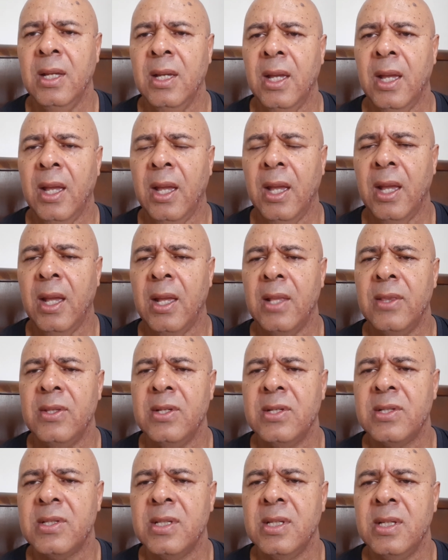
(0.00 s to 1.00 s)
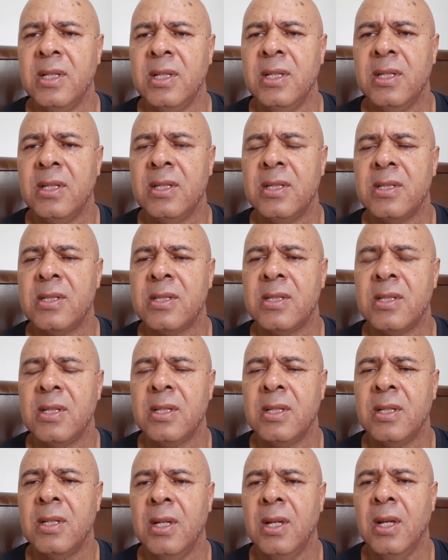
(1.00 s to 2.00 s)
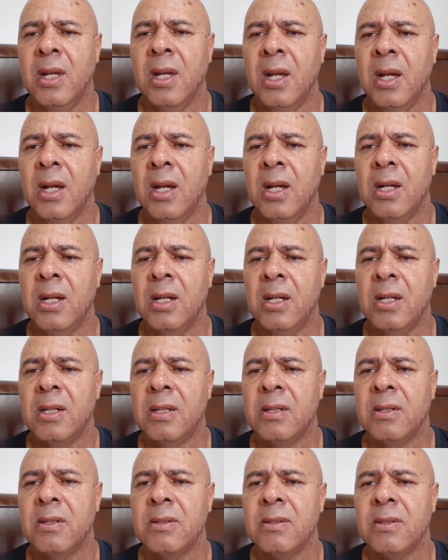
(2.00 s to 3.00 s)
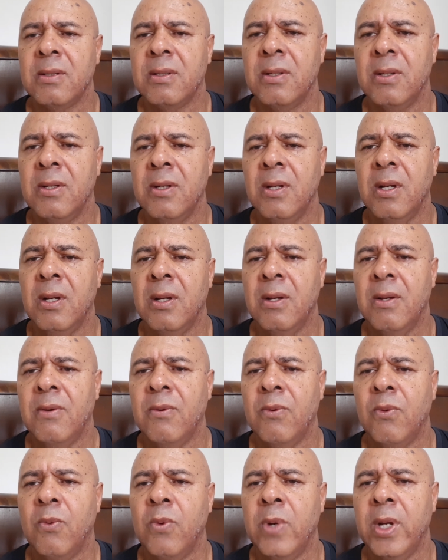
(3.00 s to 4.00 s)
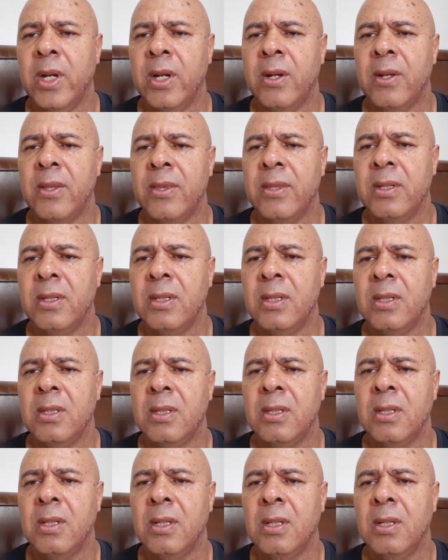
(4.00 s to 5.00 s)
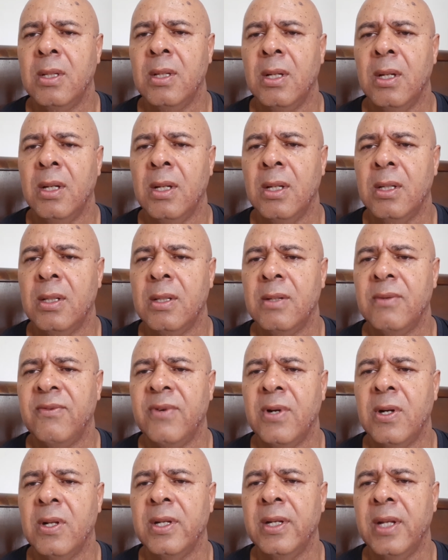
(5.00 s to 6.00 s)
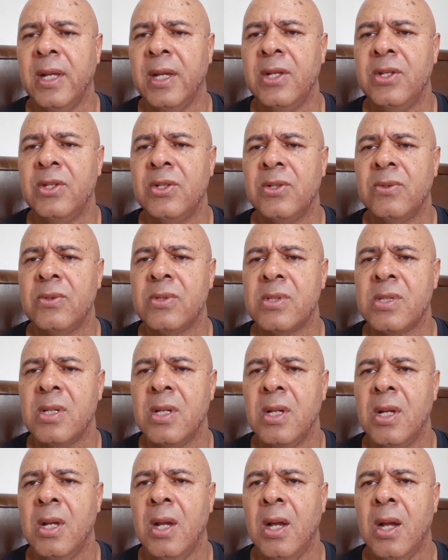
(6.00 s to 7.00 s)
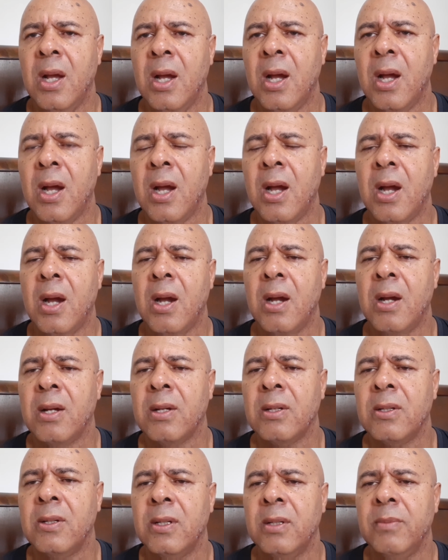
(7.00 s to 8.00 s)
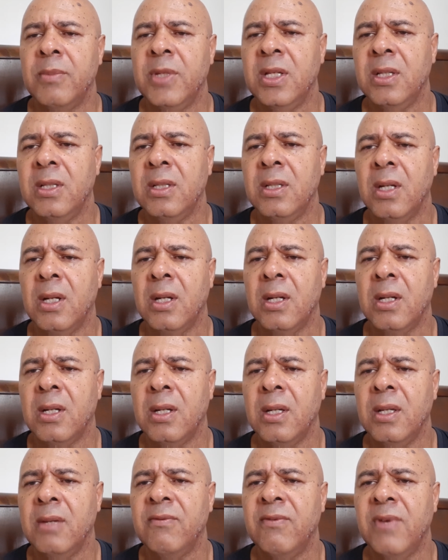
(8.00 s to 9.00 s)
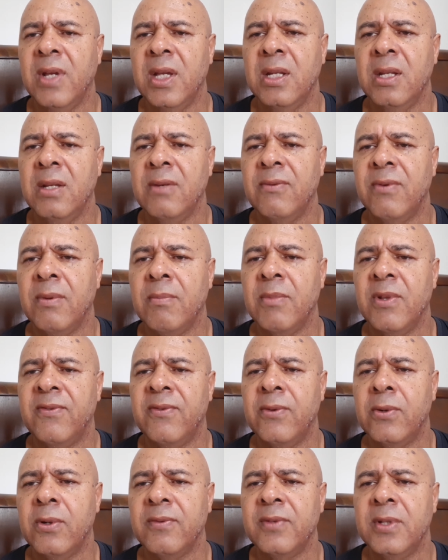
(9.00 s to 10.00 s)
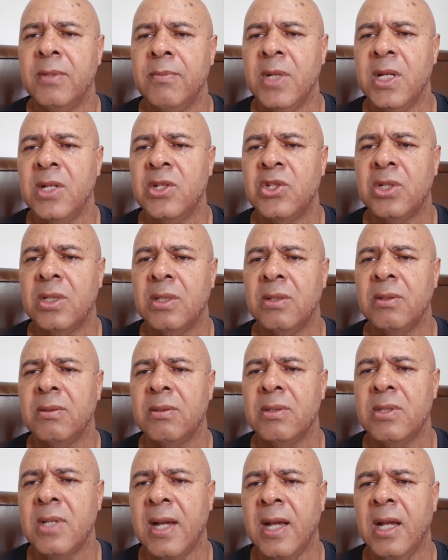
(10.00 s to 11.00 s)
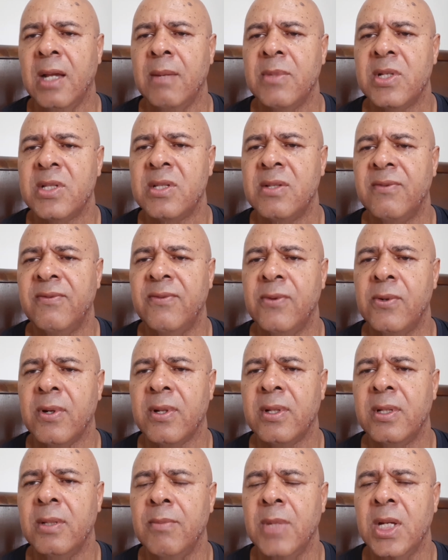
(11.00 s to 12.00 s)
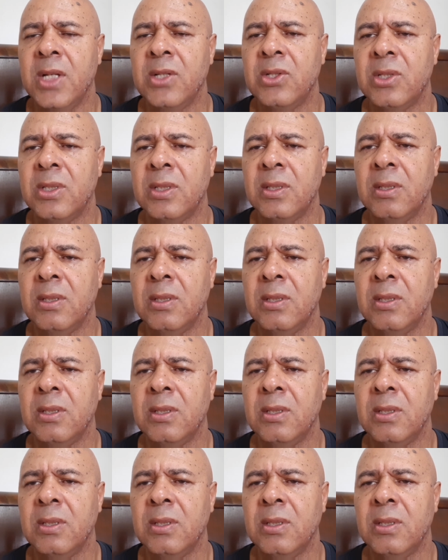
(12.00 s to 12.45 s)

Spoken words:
And this is where the fallen angels are going to be invading from the fourth dimension. Time is the fourth dimension.